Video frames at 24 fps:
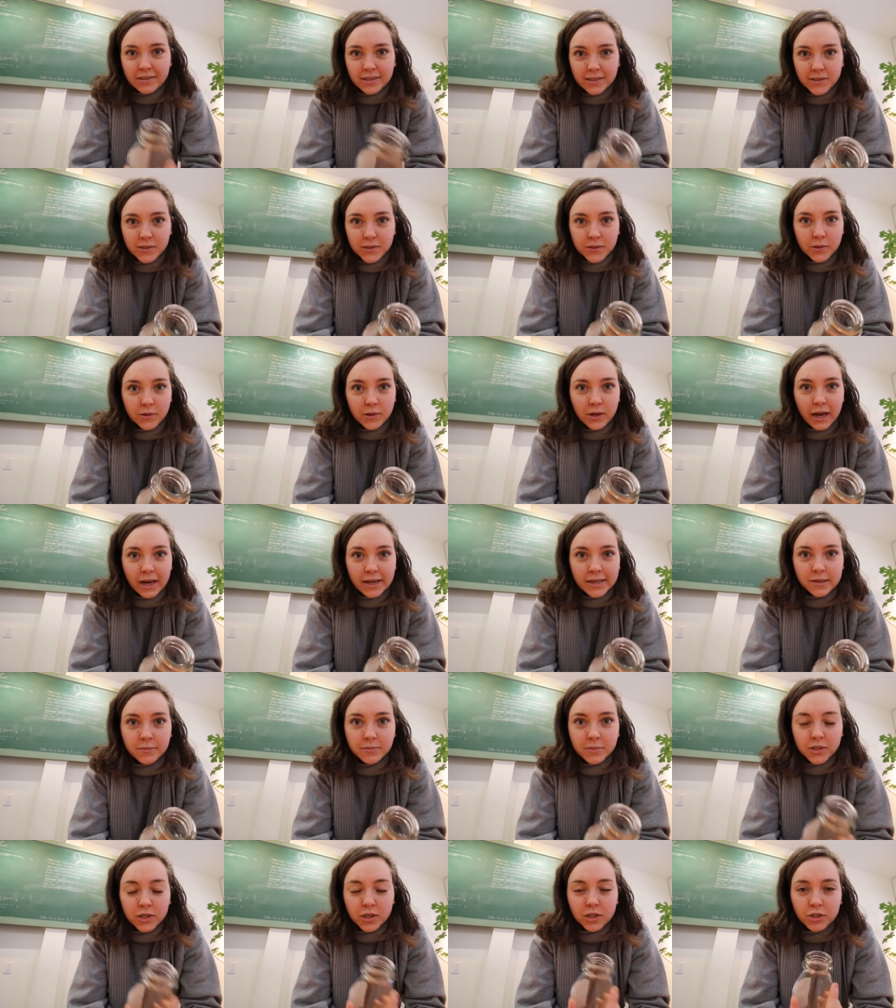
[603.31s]
seasonal
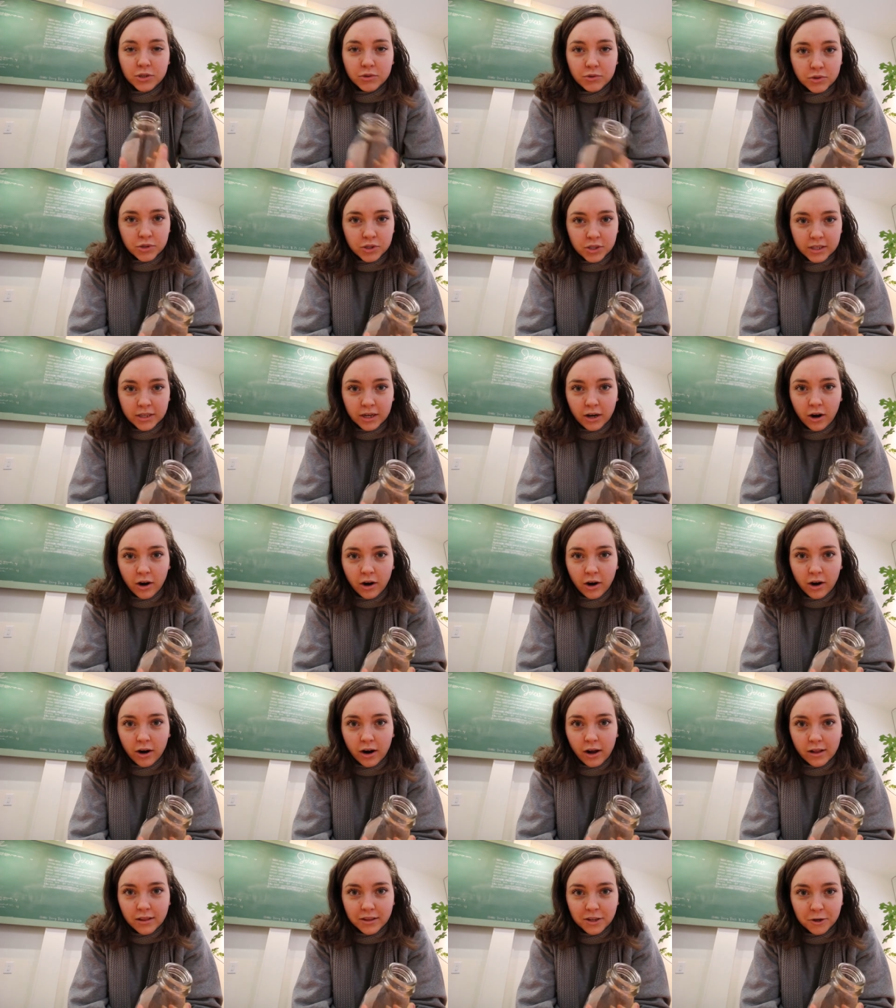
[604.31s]
items usually
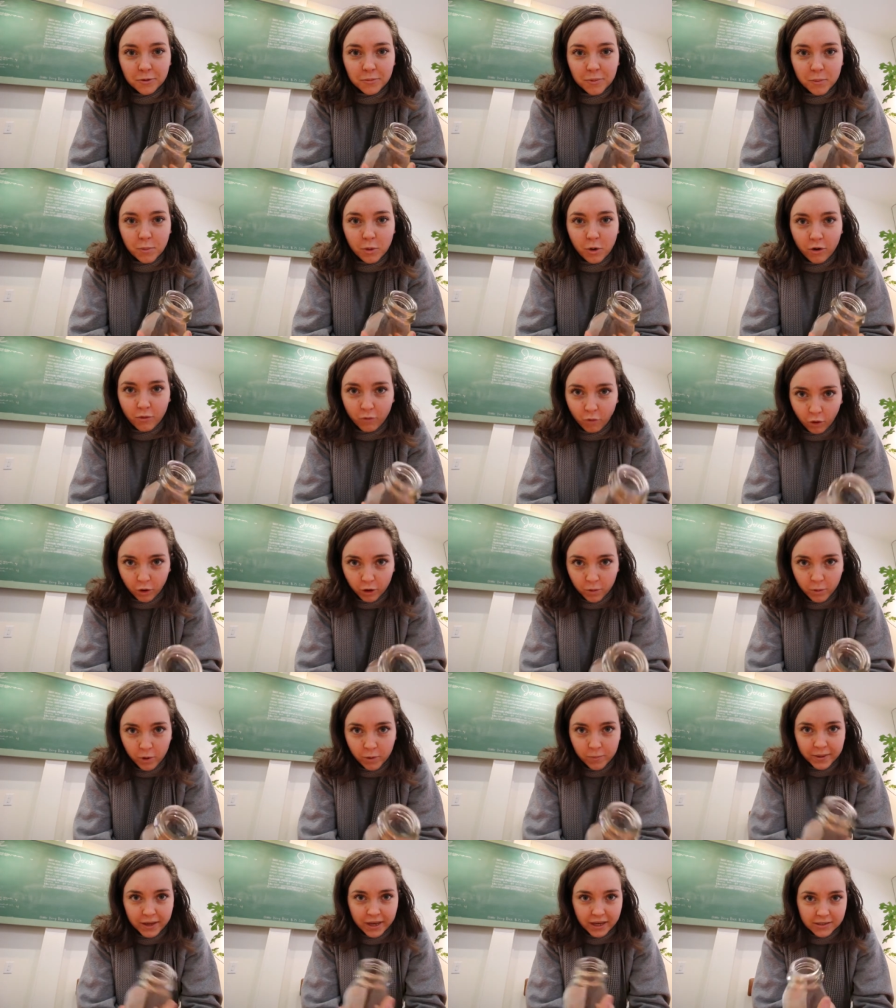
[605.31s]
are a little bit more
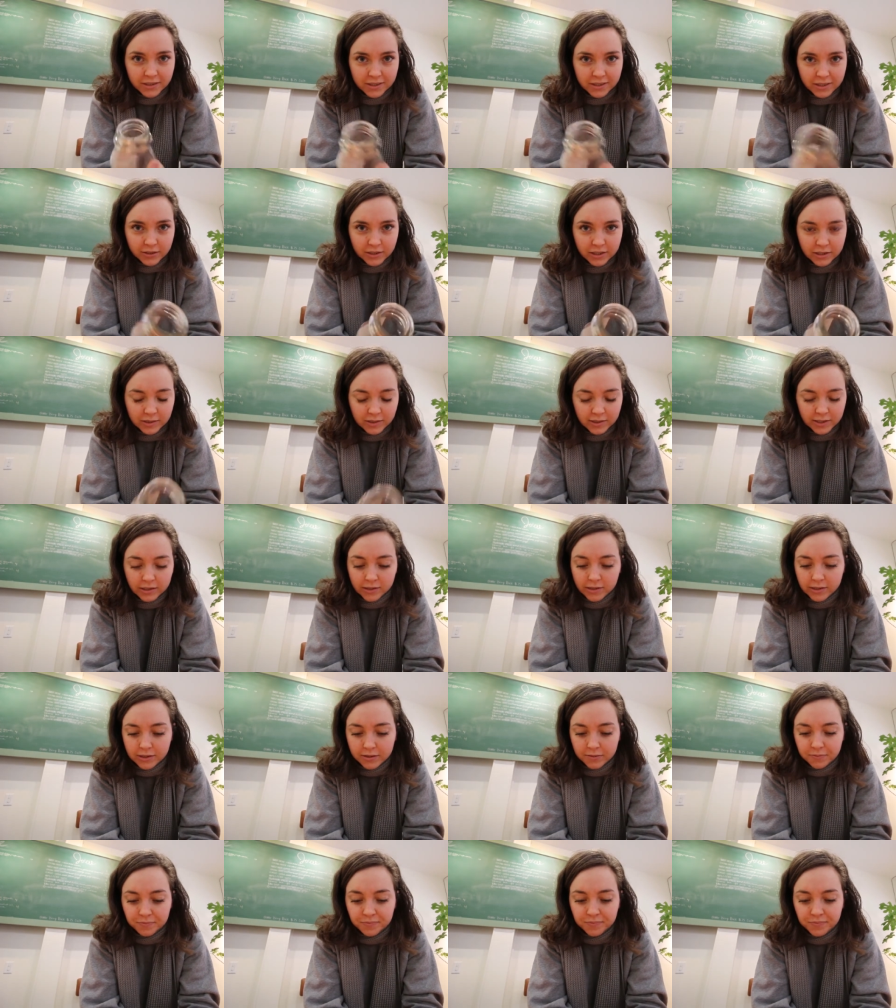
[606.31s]
affordable because they're in
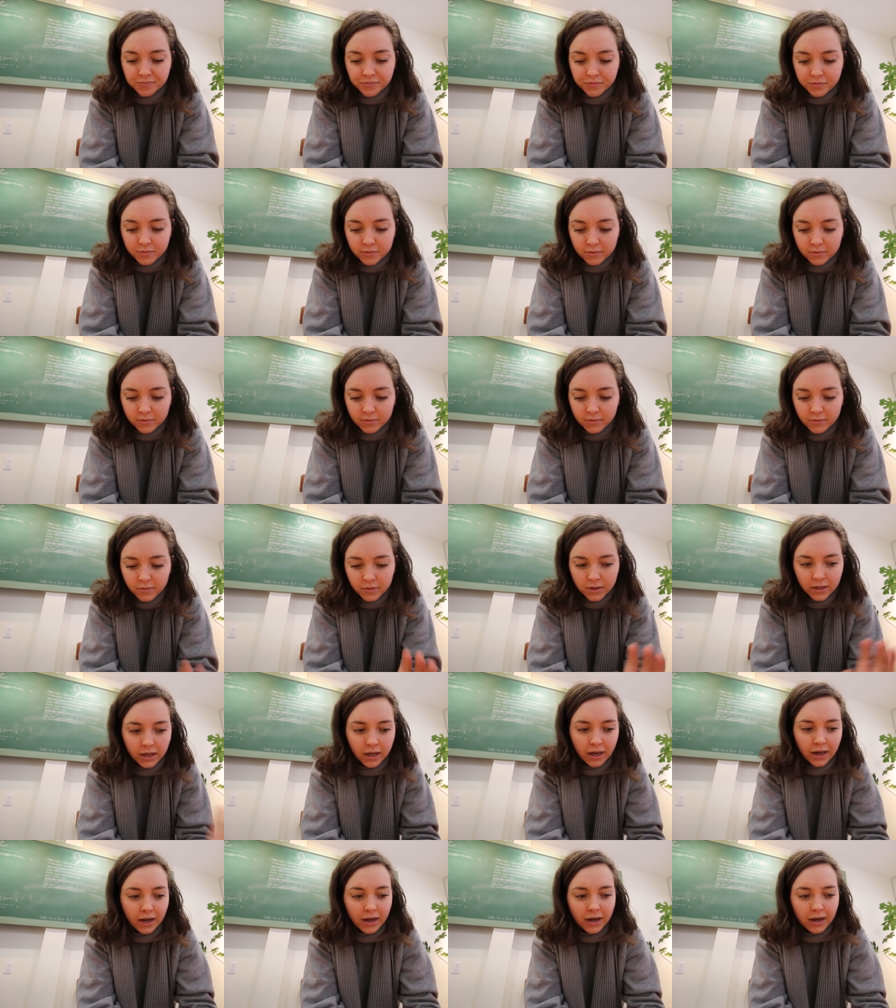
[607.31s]
season.
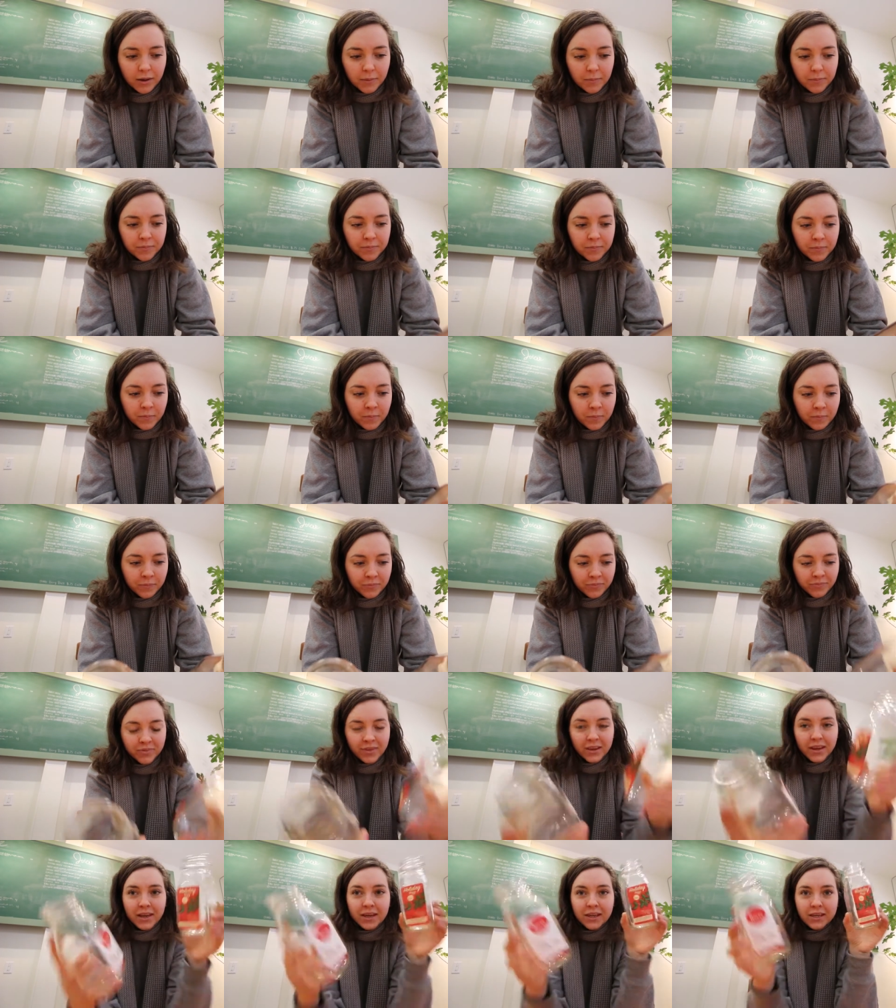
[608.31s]
Um,
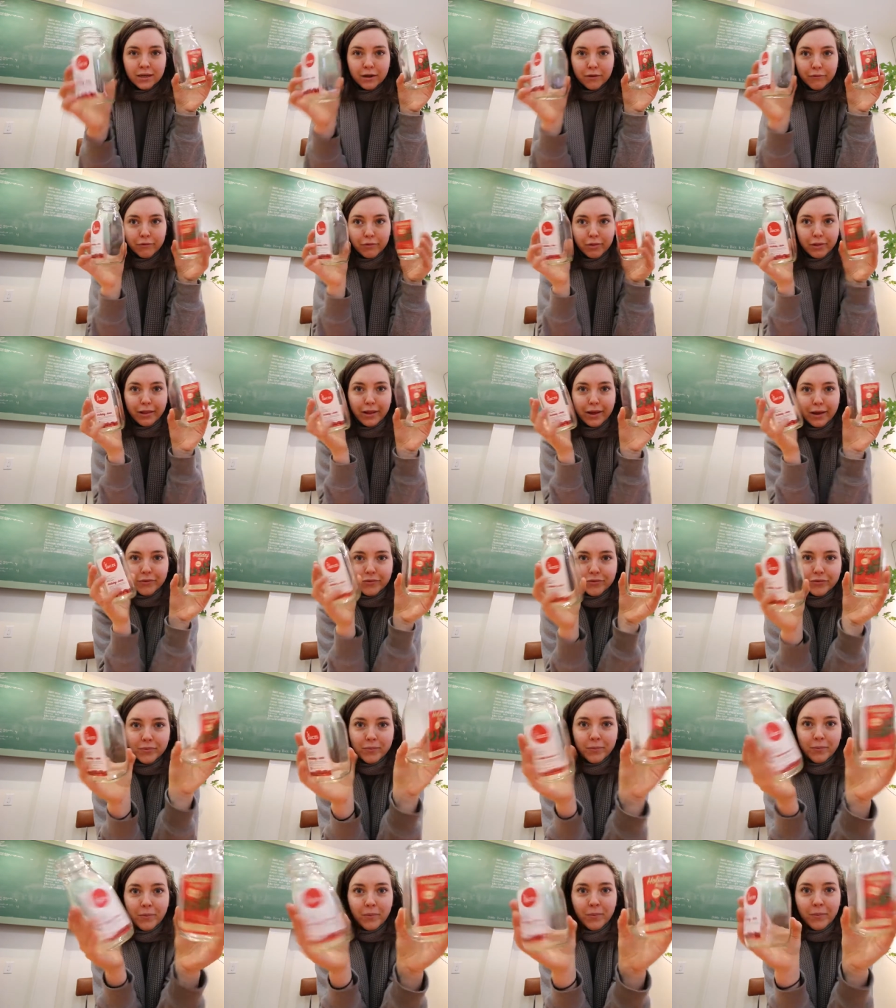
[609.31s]
nevertheless,
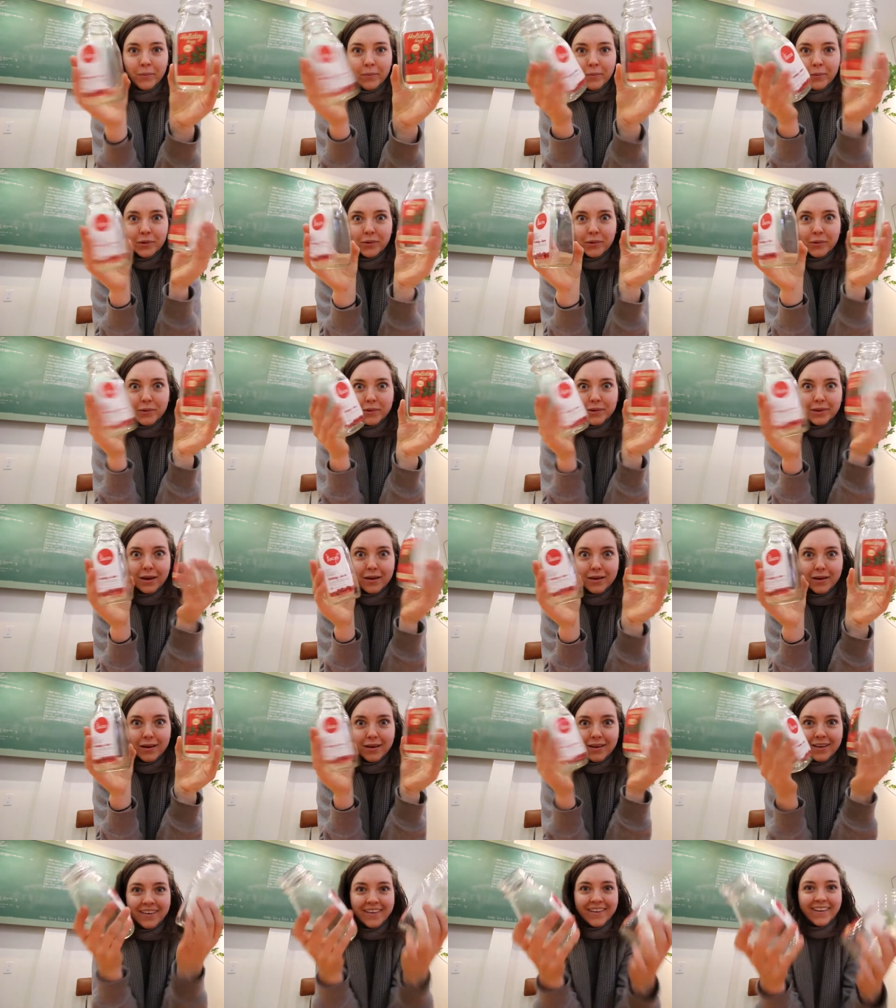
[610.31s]

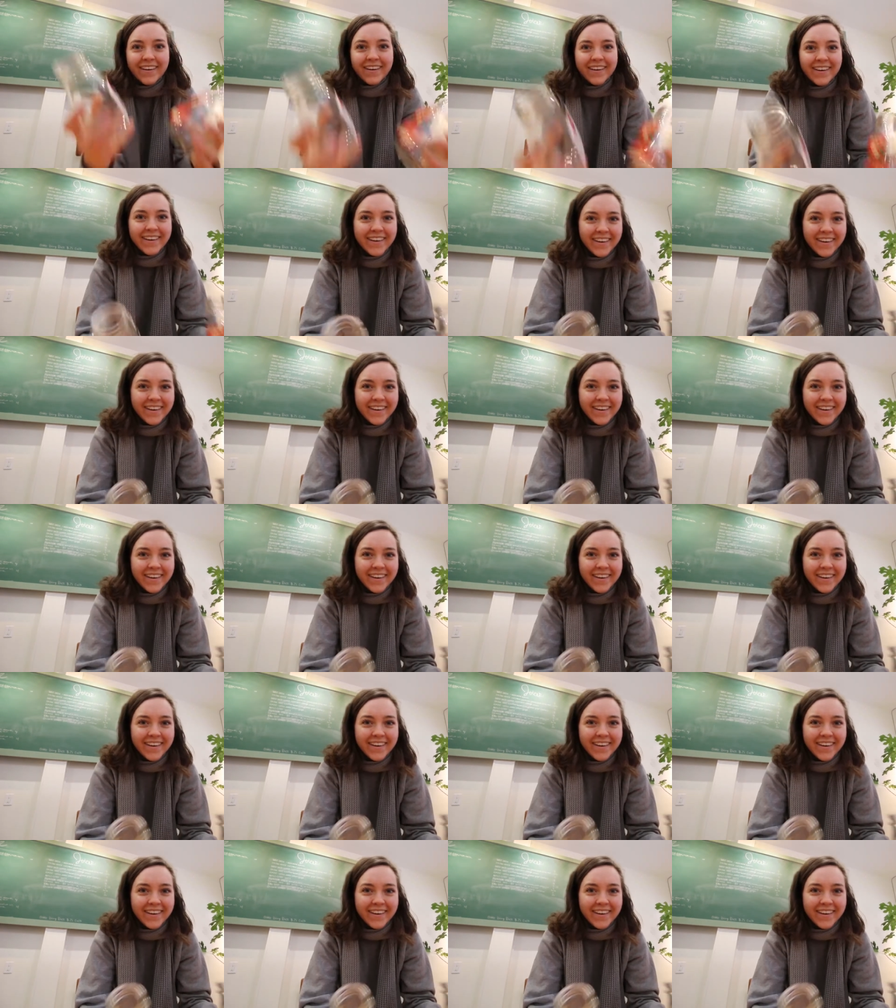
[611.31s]
mm,